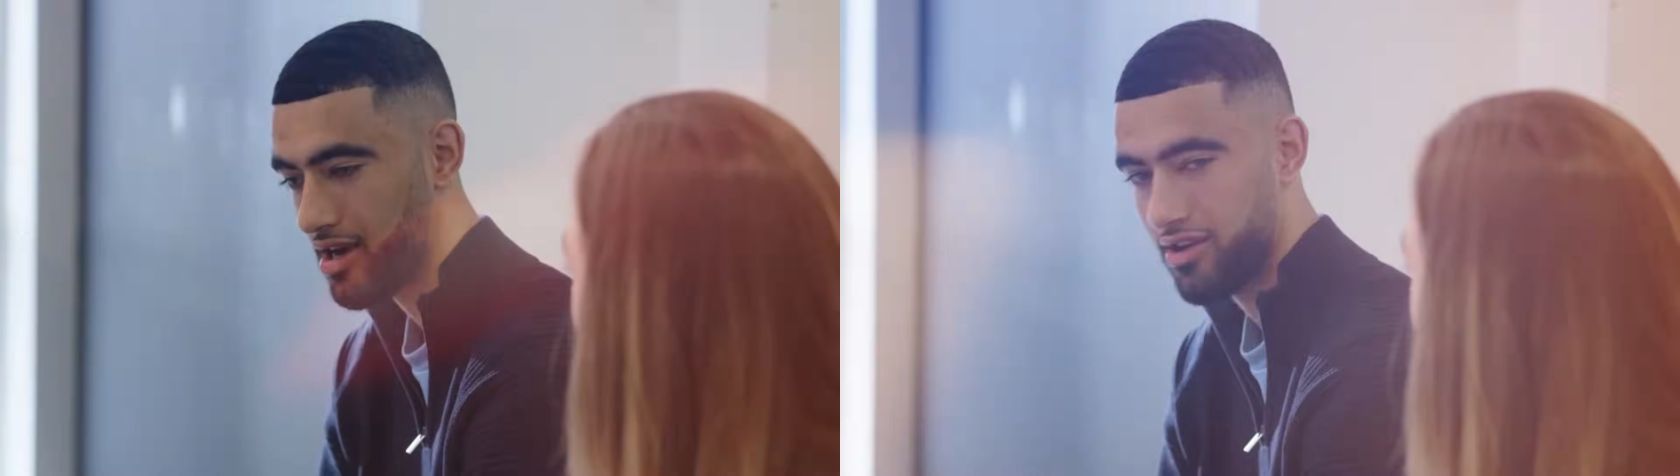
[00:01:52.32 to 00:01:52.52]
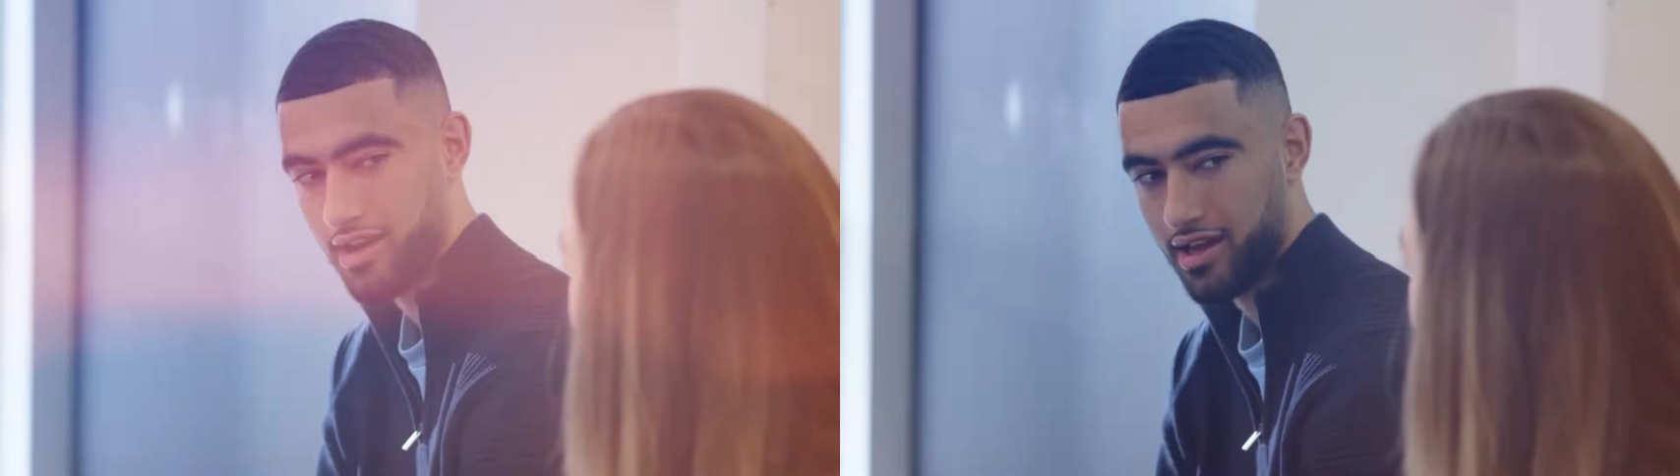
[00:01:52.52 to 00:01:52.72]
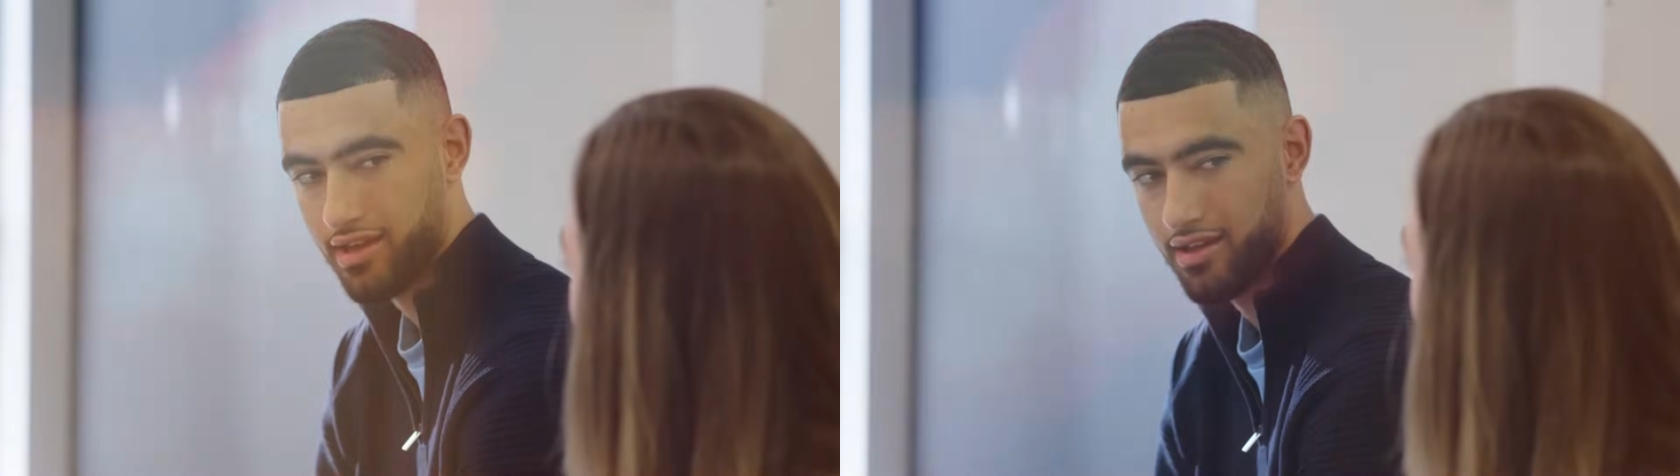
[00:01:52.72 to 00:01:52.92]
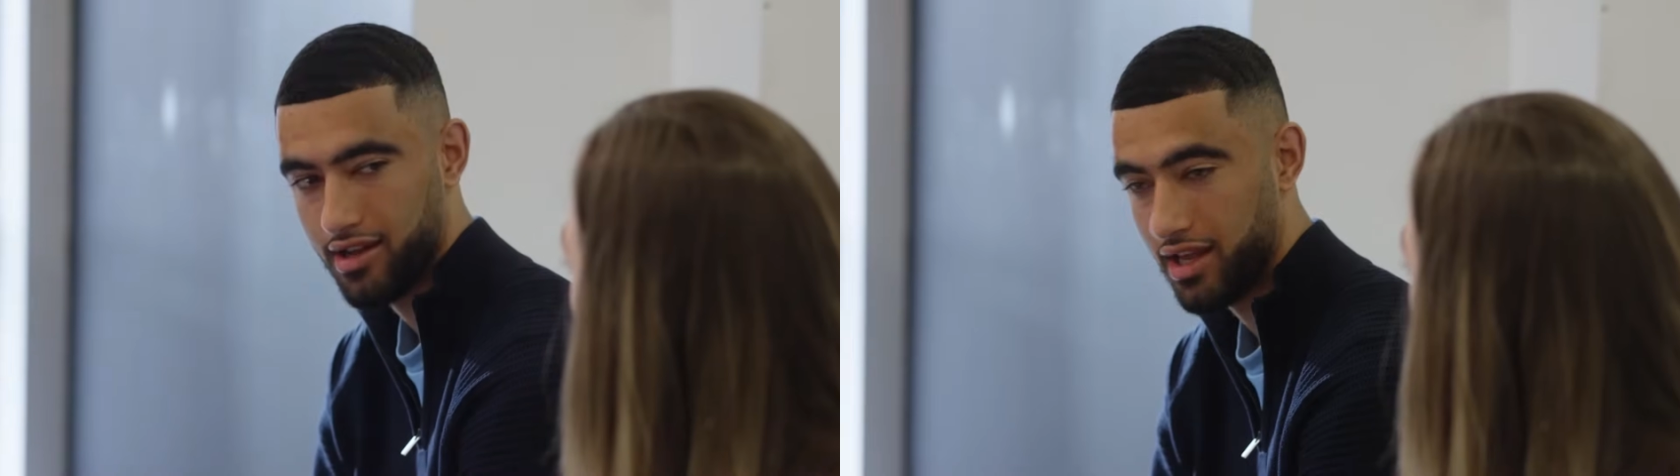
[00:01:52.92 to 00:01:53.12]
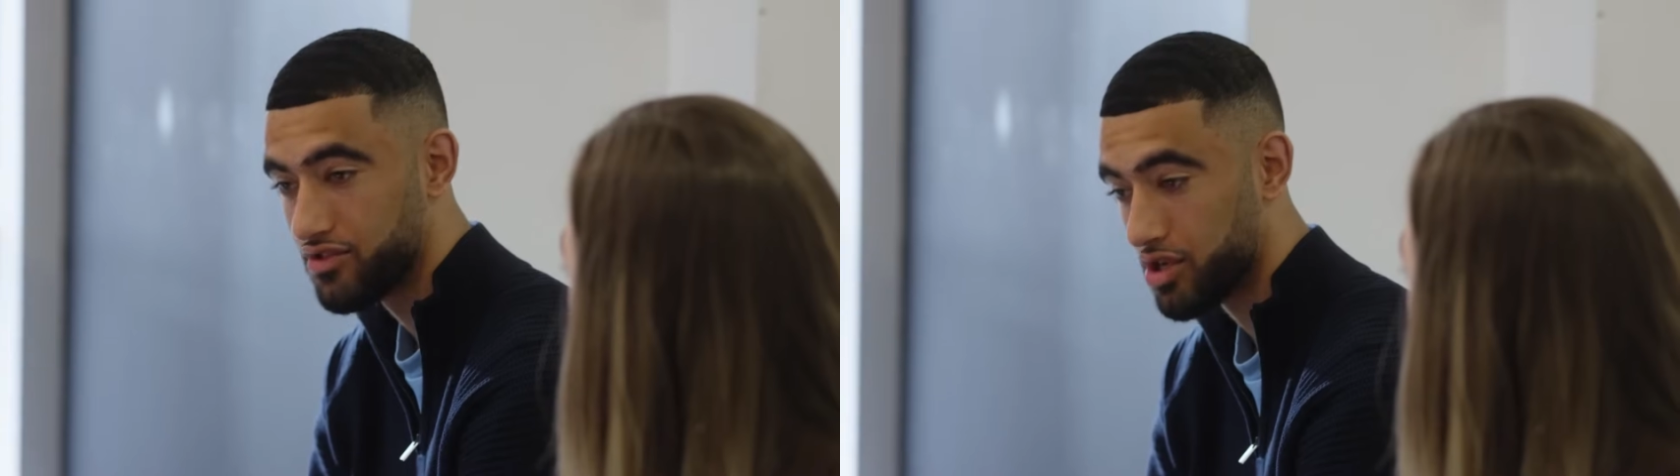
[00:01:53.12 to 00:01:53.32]
And also they
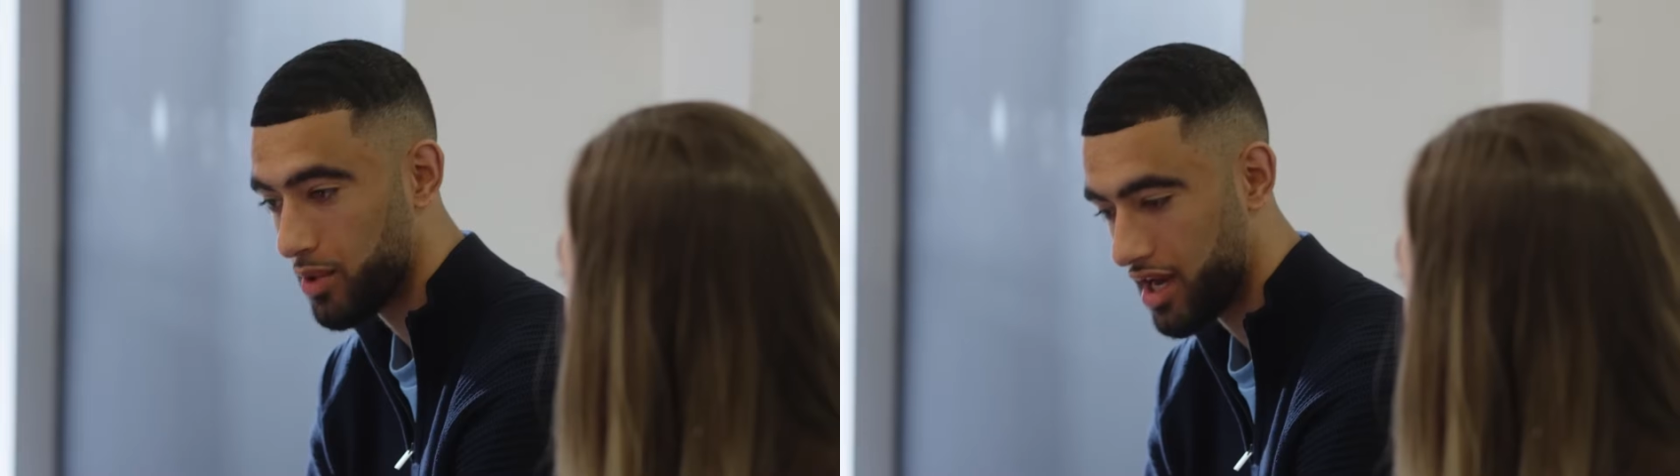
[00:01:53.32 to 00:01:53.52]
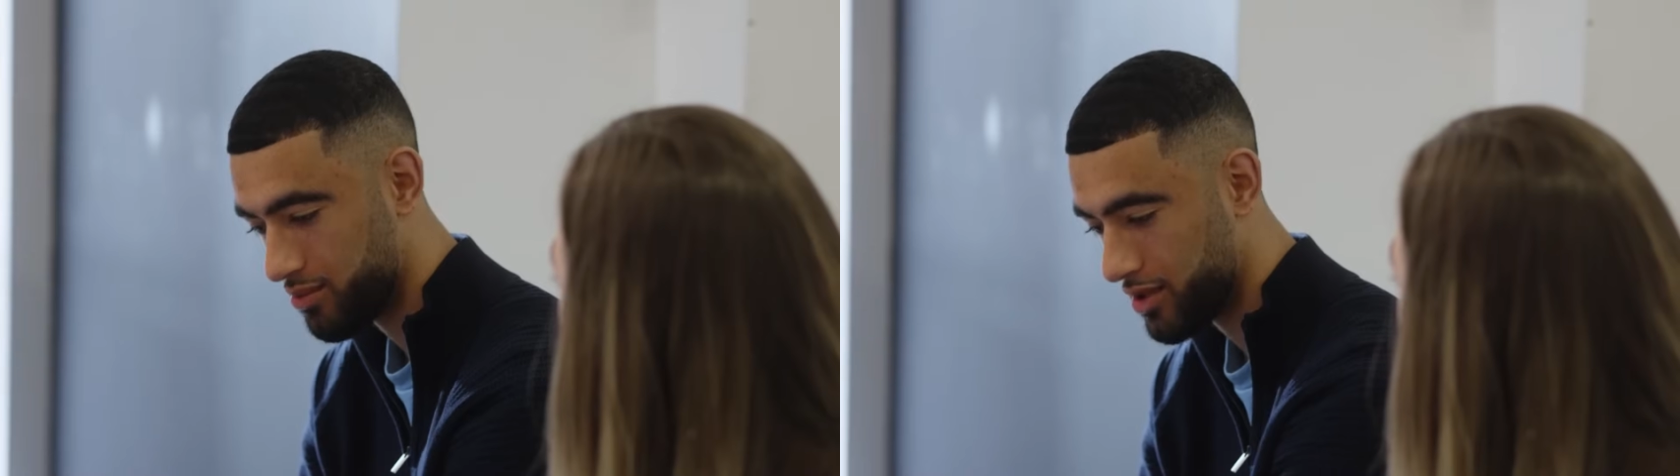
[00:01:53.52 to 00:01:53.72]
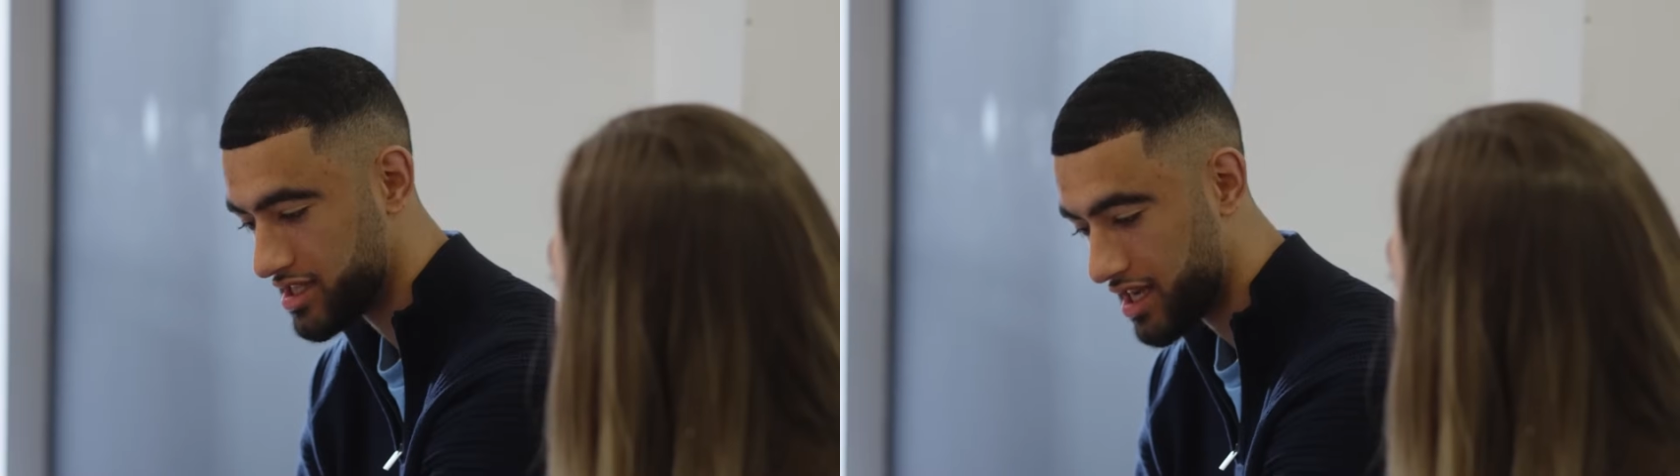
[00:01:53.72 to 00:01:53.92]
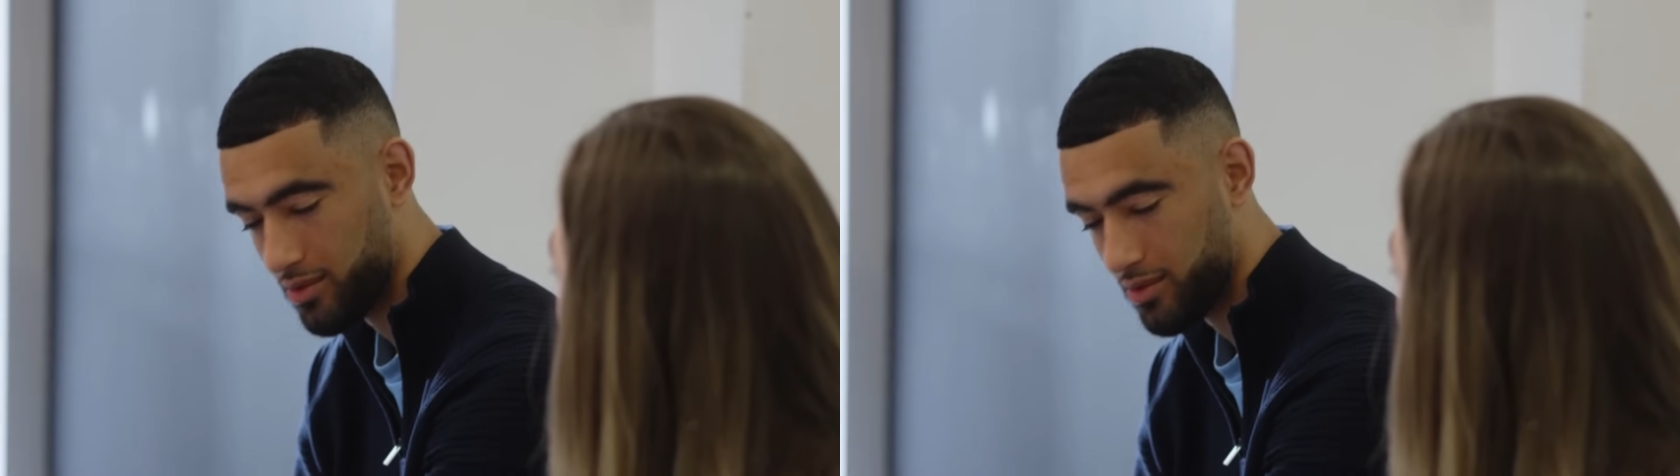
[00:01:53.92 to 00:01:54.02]
can work together in